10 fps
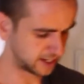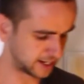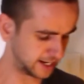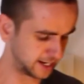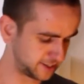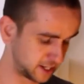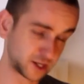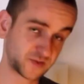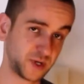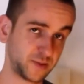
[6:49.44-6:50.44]
And a
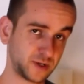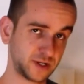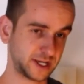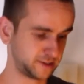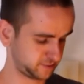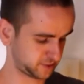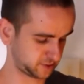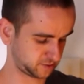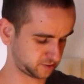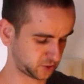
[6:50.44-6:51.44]
lot of people then
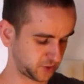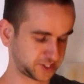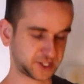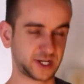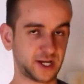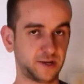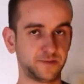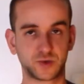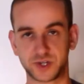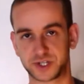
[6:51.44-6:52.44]
twist
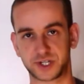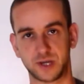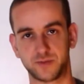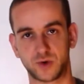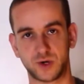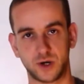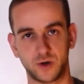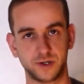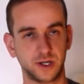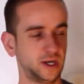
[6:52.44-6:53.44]
the tamper
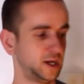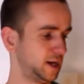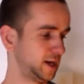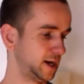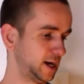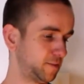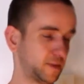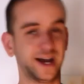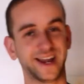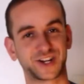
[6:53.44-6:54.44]
around.
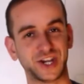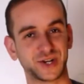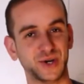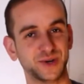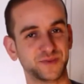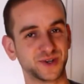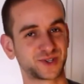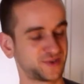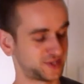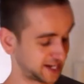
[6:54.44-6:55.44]
I actually do it
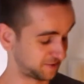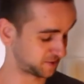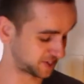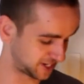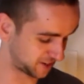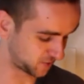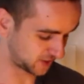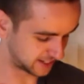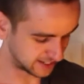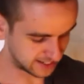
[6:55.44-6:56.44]
most of the time myself,
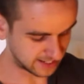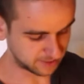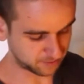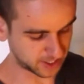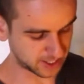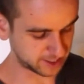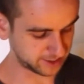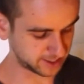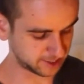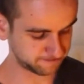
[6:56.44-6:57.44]
but
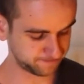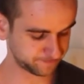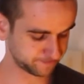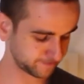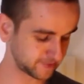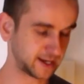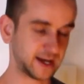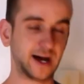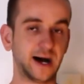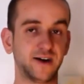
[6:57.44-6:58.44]

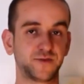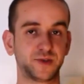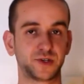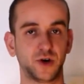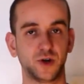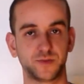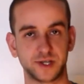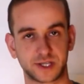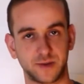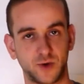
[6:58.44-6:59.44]
I've been told
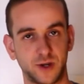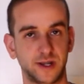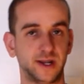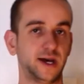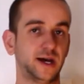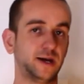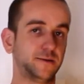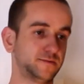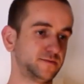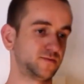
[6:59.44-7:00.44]
by someone,
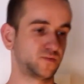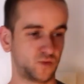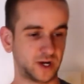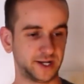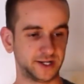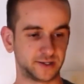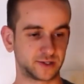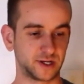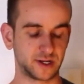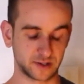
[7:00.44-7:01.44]
and where
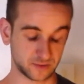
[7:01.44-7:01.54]
I